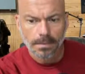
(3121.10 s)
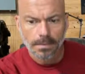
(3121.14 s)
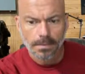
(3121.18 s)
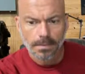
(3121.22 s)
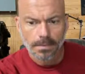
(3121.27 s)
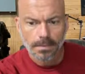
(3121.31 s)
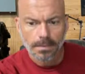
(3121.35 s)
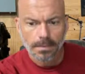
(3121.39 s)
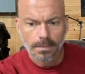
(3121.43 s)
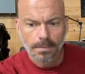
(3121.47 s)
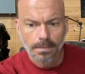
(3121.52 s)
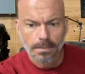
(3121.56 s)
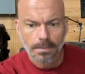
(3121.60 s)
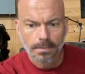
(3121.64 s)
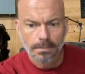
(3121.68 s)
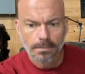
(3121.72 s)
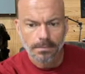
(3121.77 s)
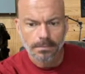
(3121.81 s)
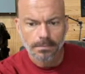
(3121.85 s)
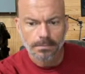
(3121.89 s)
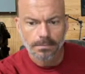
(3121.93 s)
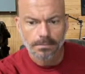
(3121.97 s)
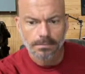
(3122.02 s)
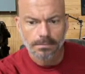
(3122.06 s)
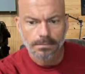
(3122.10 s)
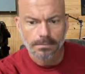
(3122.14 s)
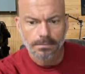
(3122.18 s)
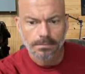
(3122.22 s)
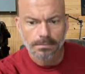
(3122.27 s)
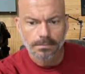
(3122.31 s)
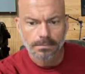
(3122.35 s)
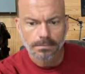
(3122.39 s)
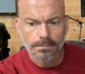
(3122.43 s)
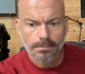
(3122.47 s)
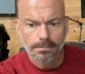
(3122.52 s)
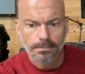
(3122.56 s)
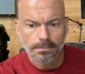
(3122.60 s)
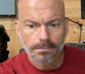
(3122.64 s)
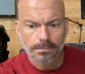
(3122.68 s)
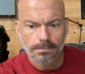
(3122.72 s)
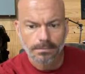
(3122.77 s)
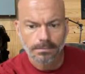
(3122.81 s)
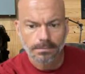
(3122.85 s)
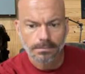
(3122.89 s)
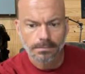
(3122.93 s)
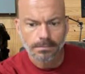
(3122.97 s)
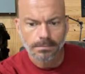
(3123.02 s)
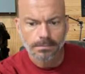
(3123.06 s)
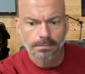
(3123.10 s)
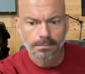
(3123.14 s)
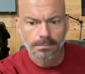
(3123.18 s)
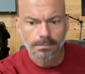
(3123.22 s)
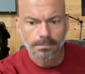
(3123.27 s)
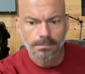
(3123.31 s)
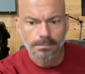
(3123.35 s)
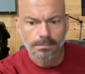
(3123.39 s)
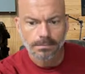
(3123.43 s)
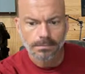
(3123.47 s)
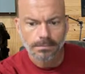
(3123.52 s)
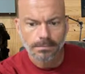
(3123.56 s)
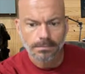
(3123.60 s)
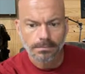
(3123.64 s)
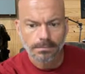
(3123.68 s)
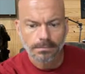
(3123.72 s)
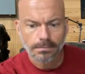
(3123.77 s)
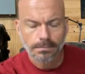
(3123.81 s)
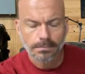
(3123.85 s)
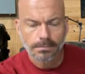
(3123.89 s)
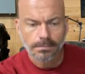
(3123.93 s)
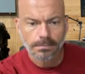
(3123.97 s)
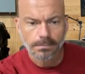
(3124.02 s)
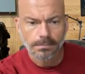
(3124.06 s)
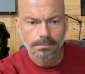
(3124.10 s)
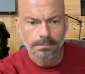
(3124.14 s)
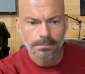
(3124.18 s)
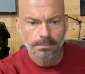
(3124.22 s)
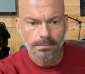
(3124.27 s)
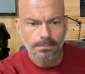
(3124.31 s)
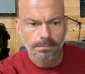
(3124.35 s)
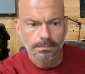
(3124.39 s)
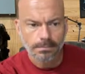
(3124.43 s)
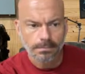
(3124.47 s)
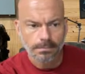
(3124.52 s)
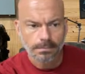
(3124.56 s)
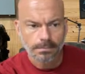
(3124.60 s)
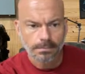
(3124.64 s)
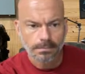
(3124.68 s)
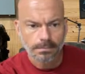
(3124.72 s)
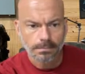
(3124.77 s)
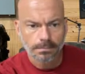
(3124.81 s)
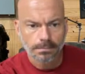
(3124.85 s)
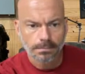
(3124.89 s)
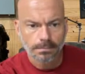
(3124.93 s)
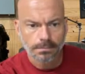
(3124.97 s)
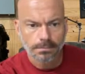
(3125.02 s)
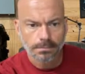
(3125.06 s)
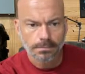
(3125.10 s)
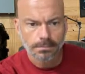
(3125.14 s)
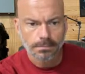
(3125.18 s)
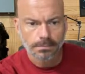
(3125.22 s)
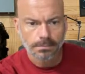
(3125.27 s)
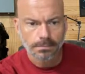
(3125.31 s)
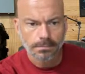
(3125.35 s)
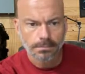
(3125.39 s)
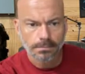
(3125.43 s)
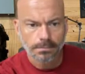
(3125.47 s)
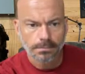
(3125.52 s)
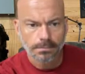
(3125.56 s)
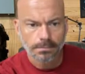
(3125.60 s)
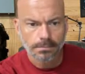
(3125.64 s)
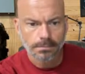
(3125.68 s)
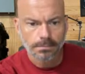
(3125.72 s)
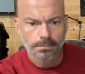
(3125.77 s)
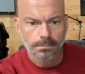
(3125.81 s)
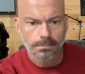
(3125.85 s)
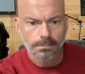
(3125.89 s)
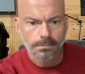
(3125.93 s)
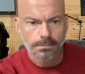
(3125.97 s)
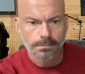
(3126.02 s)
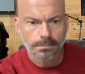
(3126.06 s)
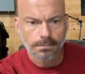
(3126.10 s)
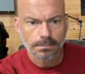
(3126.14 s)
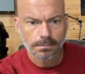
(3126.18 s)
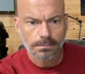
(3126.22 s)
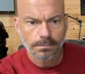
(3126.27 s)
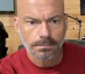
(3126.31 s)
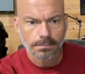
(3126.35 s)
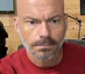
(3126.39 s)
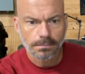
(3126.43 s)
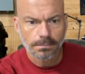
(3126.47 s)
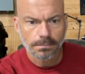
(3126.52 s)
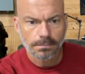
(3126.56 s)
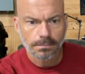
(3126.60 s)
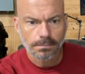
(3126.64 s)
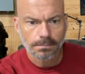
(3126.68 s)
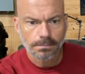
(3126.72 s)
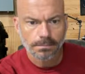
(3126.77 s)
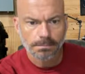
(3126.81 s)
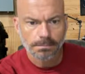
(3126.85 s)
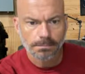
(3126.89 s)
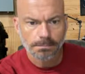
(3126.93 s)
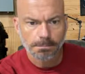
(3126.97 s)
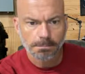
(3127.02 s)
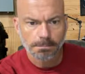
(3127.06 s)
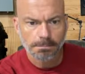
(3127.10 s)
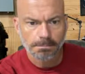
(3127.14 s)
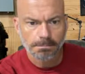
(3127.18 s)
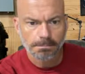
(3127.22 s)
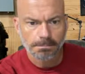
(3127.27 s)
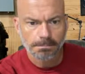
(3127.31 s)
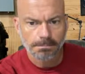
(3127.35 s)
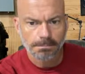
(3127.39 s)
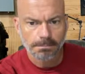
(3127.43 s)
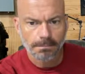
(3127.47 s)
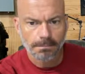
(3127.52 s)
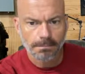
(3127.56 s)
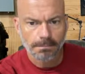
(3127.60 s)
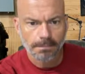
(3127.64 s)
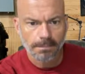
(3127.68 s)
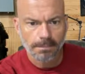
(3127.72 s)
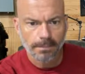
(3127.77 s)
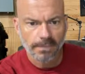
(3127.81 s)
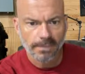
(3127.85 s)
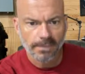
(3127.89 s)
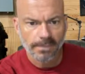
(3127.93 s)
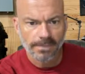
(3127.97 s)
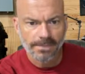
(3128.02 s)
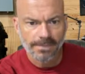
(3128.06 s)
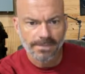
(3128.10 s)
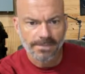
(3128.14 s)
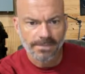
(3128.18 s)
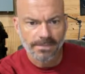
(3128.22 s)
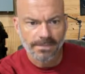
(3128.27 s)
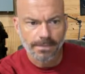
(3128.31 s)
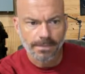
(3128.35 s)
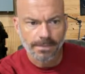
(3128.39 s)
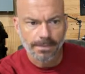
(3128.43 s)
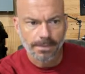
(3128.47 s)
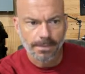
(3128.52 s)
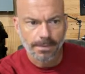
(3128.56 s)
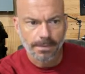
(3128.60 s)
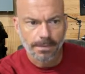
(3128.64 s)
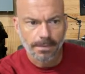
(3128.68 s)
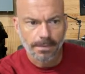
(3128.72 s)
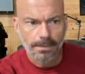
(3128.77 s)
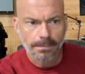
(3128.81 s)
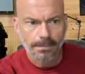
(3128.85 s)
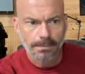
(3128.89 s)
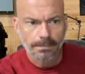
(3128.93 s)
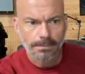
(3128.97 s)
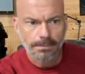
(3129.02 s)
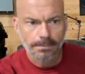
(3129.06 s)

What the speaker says: This person isn't speaking.